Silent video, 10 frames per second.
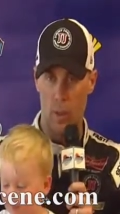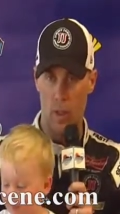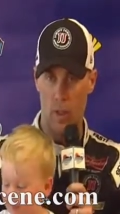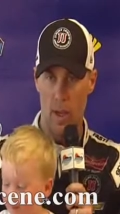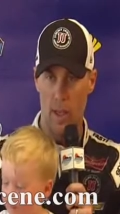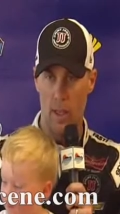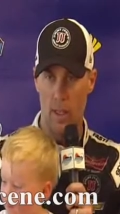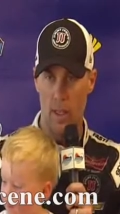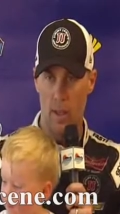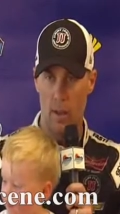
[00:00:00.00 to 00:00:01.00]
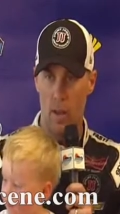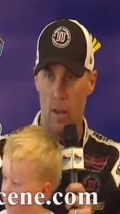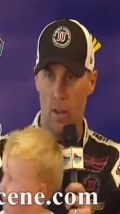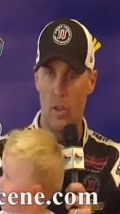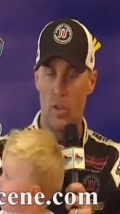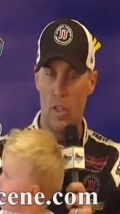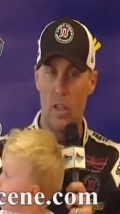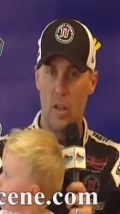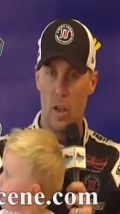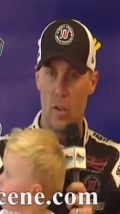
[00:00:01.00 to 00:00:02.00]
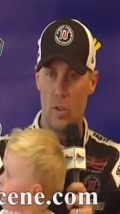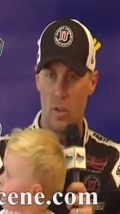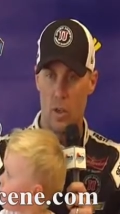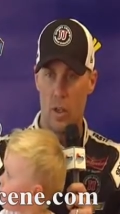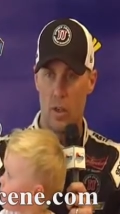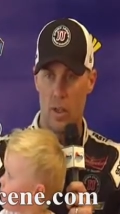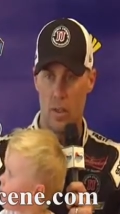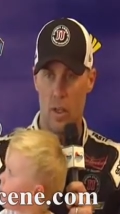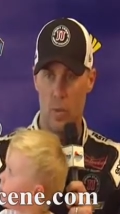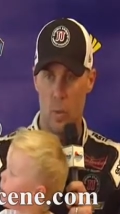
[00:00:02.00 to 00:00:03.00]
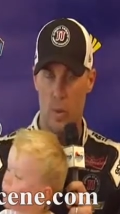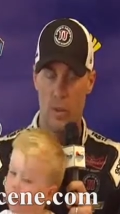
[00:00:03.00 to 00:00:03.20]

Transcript: the racetrack and things you needed to concentrate on as we